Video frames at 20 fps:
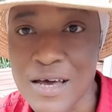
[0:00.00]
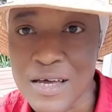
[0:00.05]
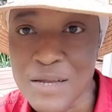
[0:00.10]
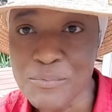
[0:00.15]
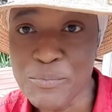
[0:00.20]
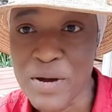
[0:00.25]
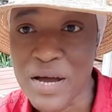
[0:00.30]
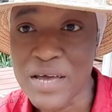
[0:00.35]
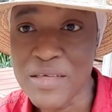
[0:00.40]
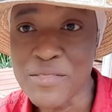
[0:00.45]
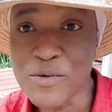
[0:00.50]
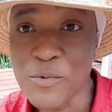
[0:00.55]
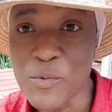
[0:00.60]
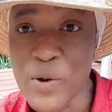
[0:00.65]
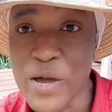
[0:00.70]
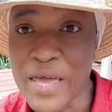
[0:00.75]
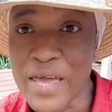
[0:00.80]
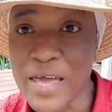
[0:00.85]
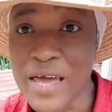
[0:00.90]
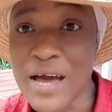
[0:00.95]
And by the
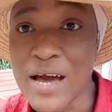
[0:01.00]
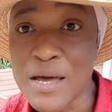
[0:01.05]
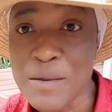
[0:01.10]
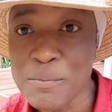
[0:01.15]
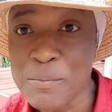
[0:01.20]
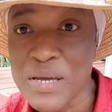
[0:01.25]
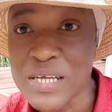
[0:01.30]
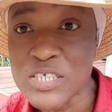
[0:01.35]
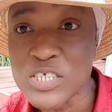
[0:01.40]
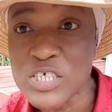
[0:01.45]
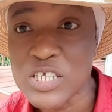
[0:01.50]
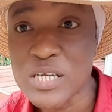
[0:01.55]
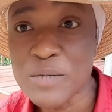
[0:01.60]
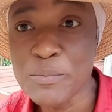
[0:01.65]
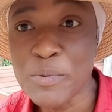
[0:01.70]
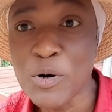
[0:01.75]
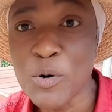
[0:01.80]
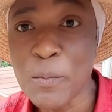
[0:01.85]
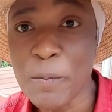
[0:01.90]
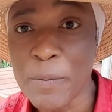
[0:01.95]
way, I mentioned
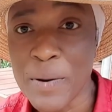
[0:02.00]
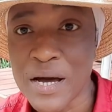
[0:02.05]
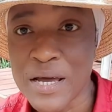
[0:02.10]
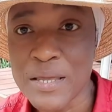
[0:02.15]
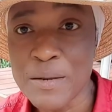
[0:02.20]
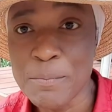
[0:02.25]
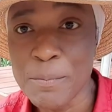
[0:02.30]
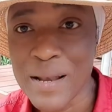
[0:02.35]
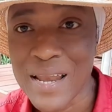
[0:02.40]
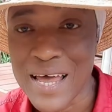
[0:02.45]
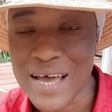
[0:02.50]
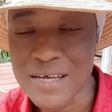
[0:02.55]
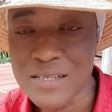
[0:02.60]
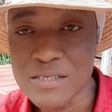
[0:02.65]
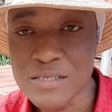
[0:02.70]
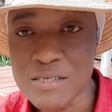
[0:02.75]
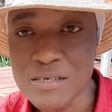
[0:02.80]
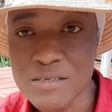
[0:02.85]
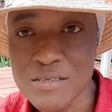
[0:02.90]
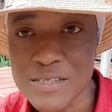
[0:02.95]
about buying
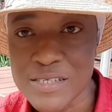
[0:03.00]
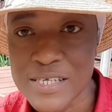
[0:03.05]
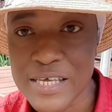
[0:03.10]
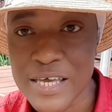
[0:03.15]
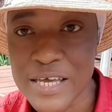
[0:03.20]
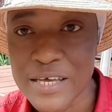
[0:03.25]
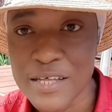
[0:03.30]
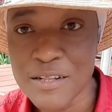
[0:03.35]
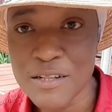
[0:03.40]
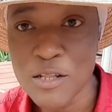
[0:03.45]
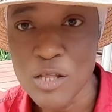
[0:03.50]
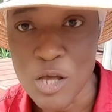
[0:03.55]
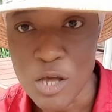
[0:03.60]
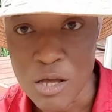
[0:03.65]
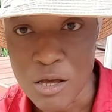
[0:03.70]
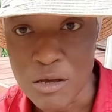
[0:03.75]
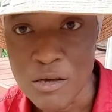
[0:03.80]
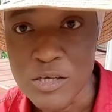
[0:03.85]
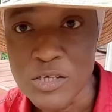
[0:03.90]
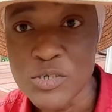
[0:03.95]
plants on sale.
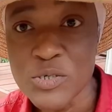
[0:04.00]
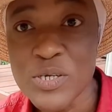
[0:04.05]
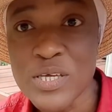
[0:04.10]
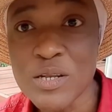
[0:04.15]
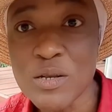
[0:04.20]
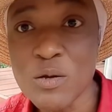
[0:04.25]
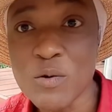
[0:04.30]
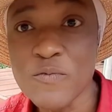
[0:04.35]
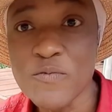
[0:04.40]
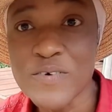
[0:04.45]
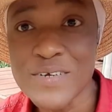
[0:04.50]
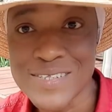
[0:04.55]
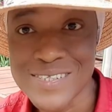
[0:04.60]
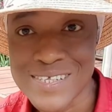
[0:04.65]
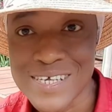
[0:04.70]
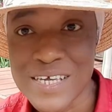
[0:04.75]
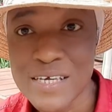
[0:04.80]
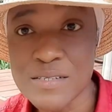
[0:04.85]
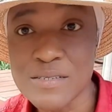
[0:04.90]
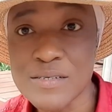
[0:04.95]
You can look for
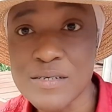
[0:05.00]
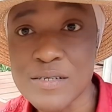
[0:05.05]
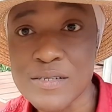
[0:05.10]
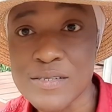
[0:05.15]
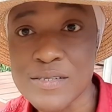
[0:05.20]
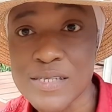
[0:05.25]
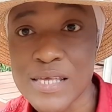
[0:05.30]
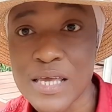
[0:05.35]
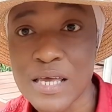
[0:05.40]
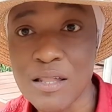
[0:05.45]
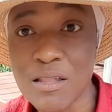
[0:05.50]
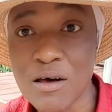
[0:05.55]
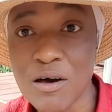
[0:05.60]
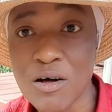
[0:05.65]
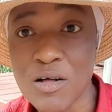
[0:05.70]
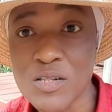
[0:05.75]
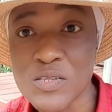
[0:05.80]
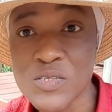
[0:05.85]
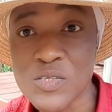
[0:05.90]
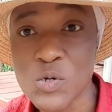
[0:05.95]
seeds on sale
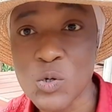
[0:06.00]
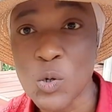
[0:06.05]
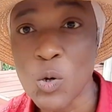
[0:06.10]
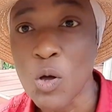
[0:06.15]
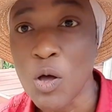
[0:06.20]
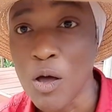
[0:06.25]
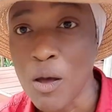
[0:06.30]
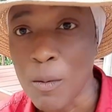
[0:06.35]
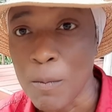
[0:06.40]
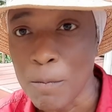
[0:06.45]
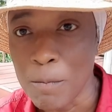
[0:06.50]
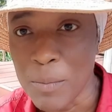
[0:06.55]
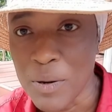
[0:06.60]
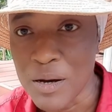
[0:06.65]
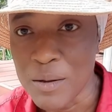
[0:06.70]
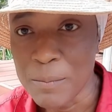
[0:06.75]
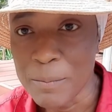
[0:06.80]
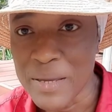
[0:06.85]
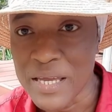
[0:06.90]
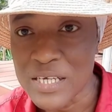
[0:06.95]
also,
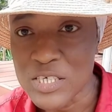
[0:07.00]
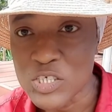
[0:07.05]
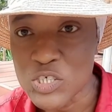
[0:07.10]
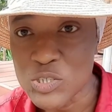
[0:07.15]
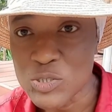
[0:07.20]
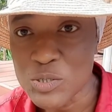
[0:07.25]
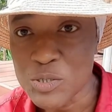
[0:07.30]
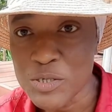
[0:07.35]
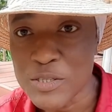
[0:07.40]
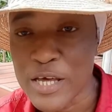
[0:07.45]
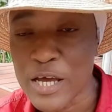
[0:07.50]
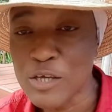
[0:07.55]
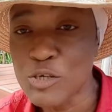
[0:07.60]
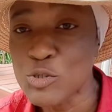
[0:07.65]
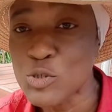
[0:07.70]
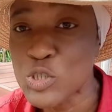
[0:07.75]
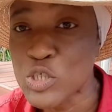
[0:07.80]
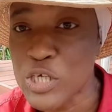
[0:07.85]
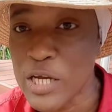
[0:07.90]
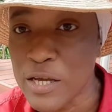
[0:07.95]
but make sure that
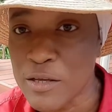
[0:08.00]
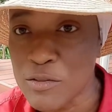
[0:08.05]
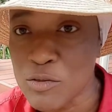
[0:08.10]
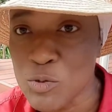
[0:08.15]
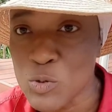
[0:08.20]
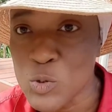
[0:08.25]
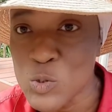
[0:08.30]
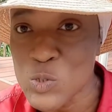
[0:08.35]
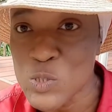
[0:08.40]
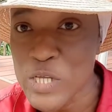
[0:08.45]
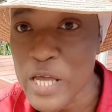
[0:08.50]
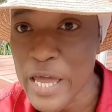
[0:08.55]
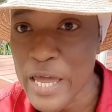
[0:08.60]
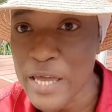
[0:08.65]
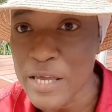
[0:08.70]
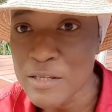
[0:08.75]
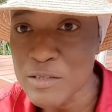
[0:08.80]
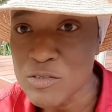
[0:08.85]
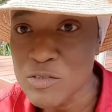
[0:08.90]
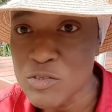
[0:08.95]
you check those
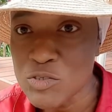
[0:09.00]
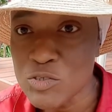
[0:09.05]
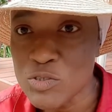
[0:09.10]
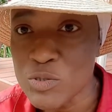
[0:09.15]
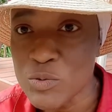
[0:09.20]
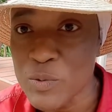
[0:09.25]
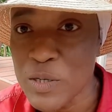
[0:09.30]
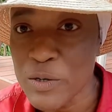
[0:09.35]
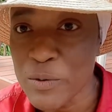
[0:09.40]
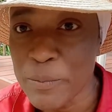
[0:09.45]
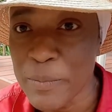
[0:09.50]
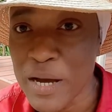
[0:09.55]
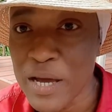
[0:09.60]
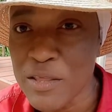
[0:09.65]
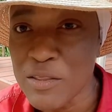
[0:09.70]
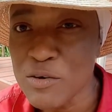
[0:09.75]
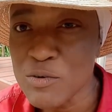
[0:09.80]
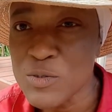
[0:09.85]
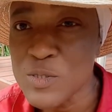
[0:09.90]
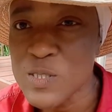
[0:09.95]
dates. You don't want to
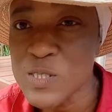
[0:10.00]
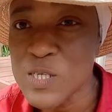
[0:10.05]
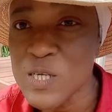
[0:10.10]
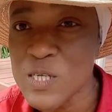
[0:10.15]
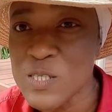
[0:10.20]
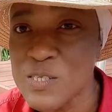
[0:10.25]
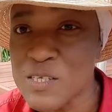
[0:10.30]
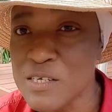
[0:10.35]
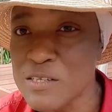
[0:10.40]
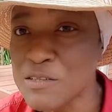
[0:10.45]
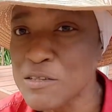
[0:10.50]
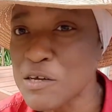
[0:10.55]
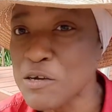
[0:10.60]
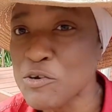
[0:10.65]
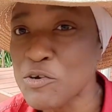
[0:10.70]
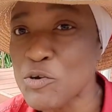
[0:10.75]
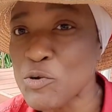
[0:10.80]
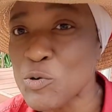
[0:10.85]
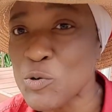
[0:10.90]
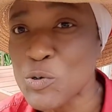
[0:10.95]
buy those seeds and
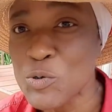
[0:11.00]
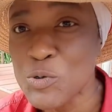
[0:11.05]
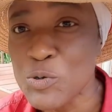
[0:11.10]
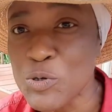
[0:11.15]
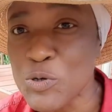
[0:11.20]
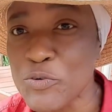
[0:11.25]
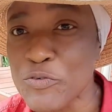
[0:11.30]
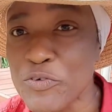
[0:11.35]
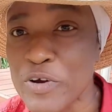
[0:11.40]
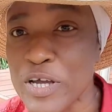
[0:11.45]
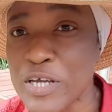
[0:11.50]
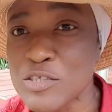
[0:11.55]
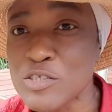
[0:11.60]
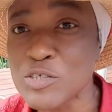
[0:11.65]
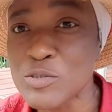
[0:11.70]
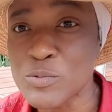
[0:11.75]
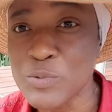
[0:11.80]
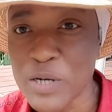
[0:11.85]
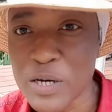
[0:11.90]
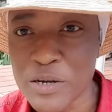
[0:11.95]
they're no good, right?
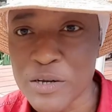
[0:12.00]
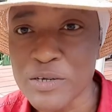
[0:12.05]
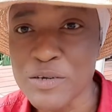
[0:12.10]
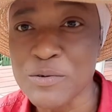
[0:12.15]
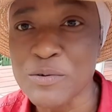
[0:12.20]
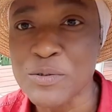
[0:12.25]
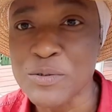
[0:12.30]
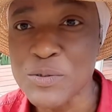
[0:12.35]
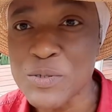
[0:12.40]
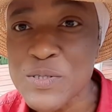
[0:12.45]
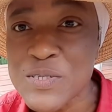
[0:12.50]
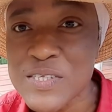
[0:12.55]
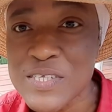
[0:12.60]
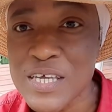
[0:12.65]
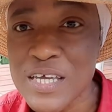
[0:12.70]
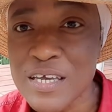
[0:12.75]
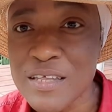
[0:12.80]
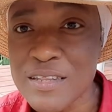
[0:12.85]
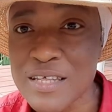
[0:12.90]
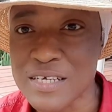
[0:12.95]
You want a good
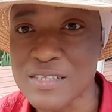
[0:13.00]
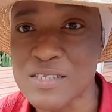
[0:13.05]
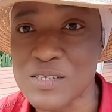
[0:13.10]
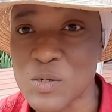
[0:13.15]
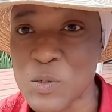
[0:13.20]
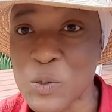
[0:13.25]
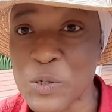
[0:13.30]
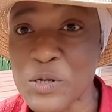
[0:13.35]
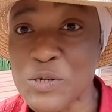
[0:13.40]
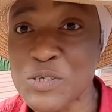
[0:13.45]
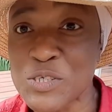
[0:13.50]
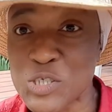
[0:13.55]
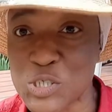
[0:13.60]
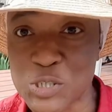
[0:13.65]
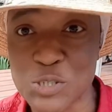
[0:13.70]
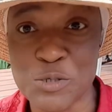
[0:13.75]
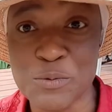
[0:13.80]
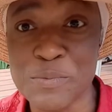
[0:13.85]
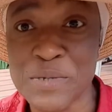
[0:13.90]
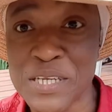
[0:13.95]
seed that's going to
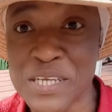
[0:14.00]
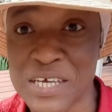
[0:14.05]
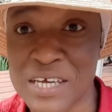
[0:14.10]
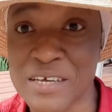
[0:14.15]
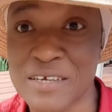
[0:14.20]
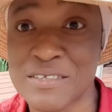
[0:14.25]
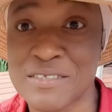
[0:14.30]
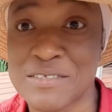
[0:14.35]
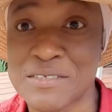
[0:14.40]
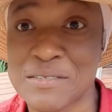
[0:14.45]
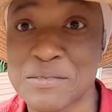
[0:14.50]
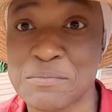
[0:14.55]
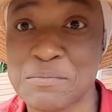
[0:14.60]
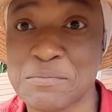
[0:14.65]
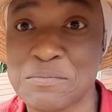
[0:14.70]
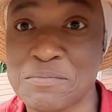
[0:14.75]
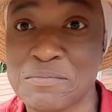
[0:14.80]
germinate.